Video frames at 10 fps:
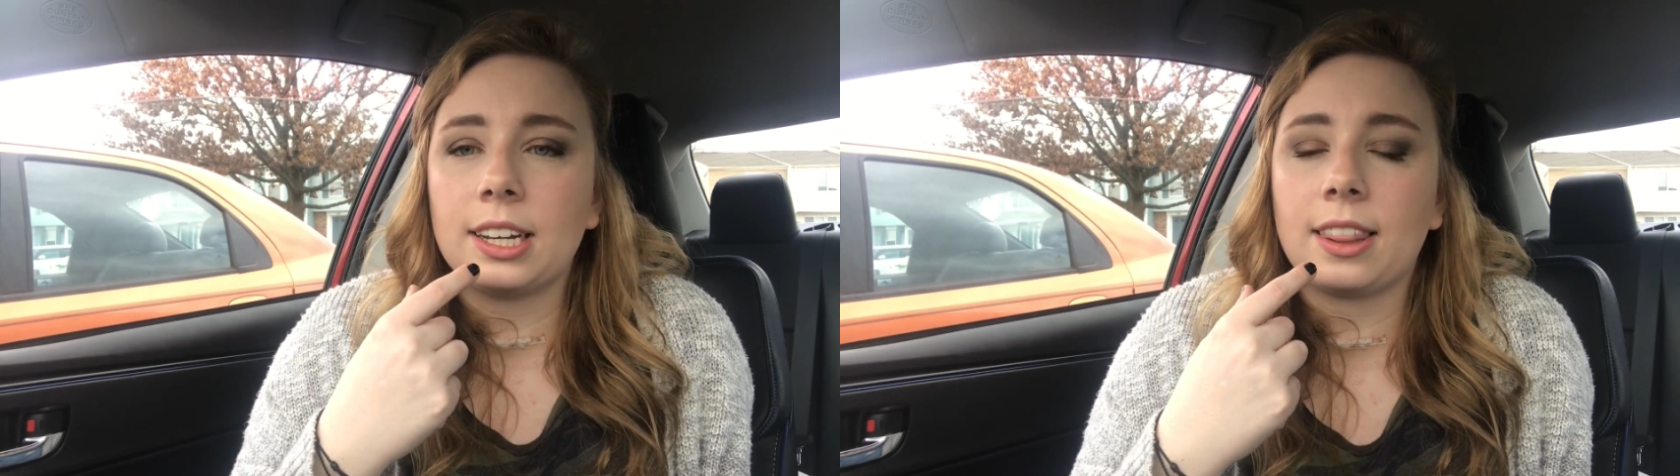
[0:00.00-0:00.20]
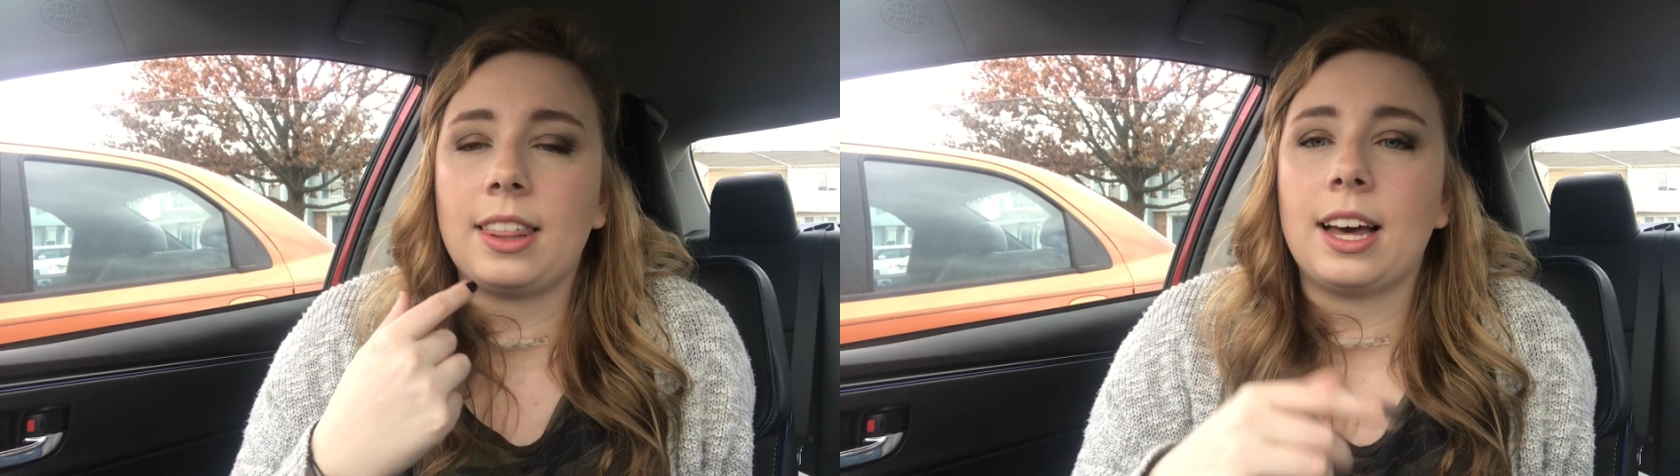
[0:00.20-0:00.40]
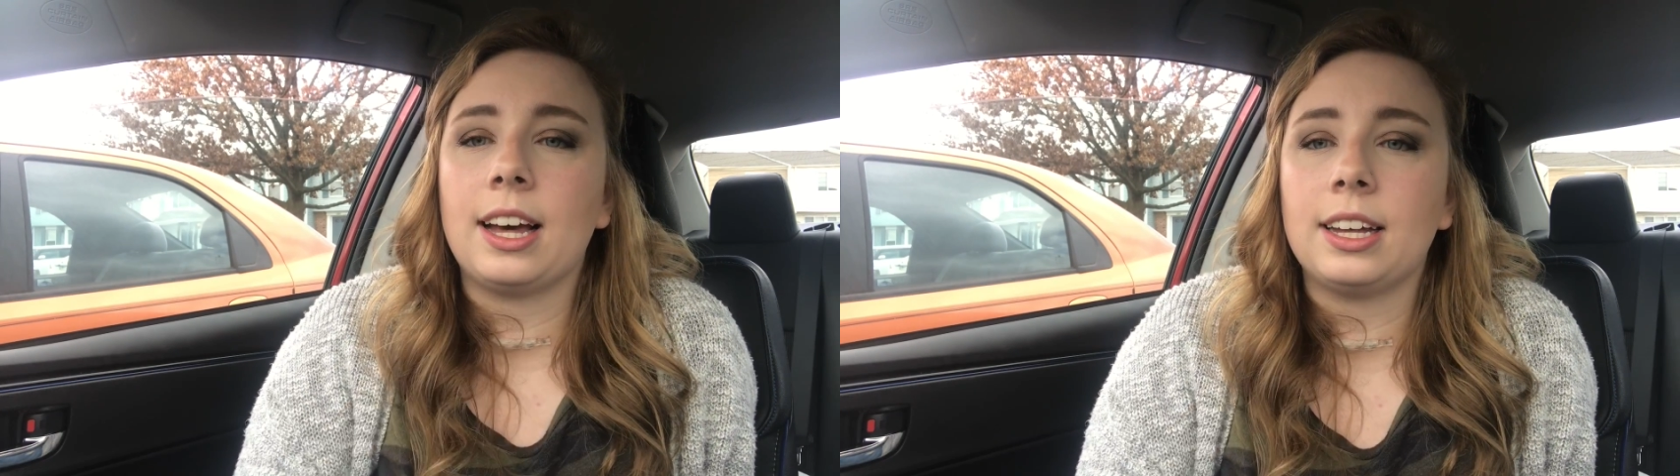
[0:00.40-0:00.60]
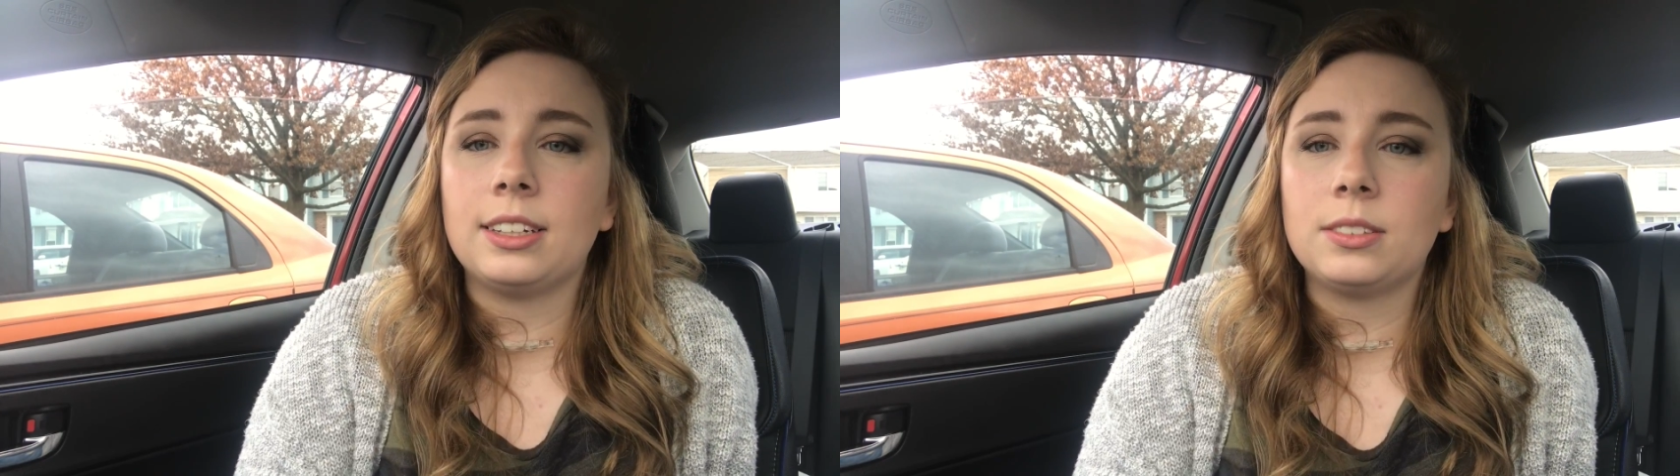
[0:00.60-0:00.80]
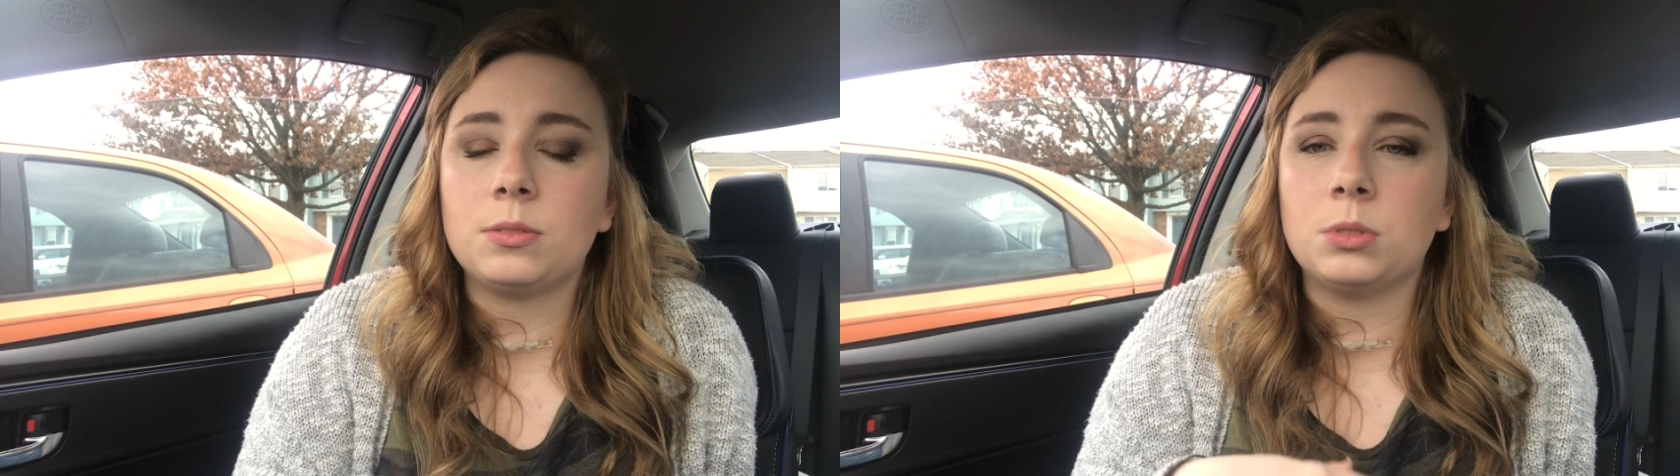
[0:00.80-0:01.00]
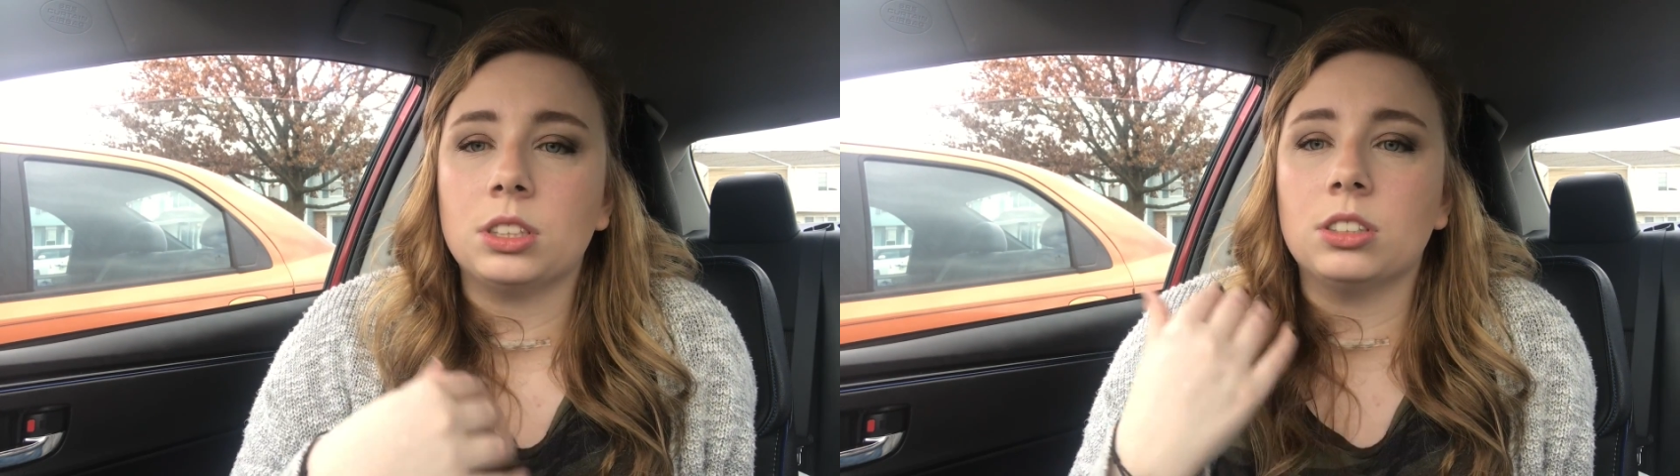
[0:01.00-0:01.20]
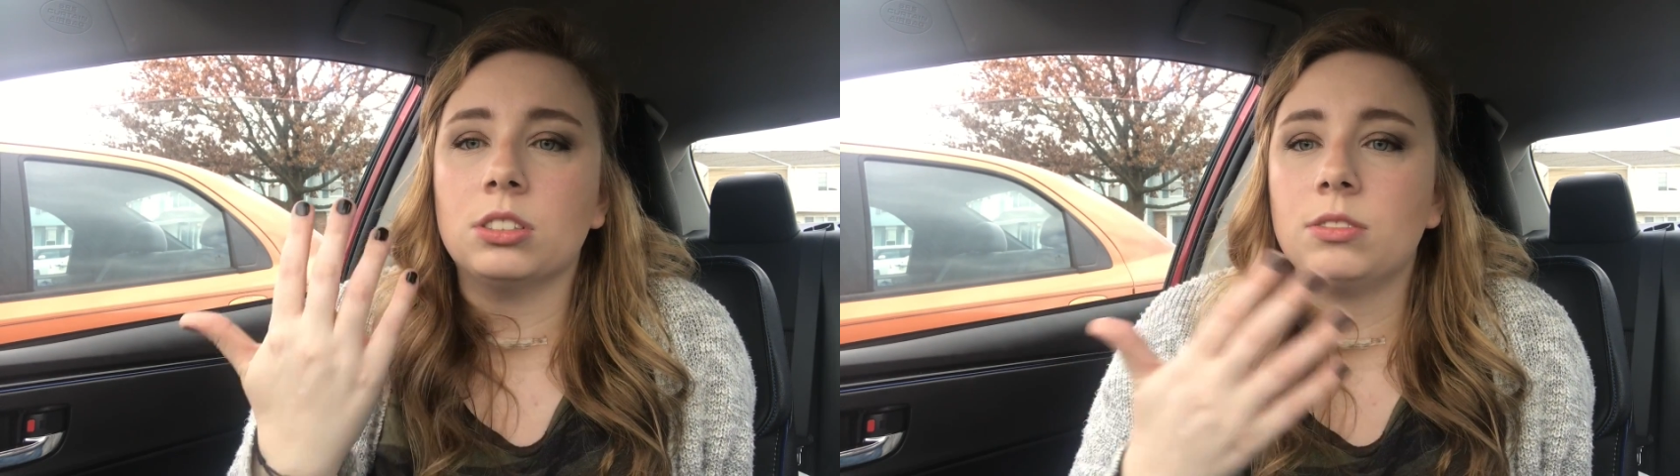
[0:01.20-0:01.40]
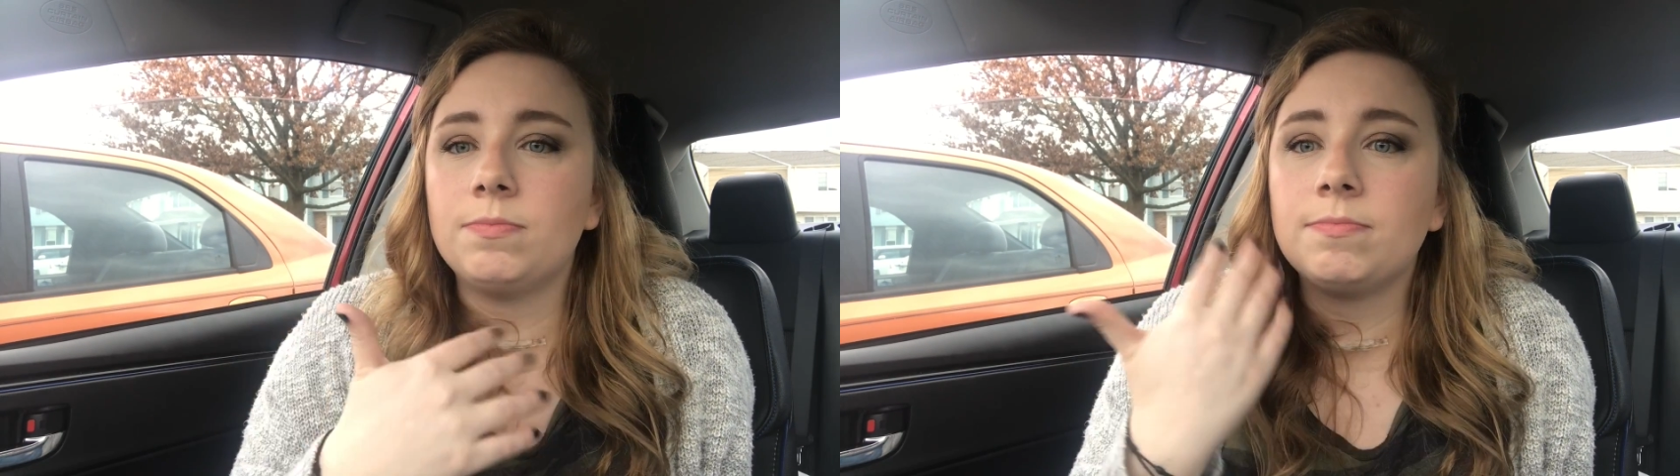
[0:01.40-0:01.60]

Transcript: that will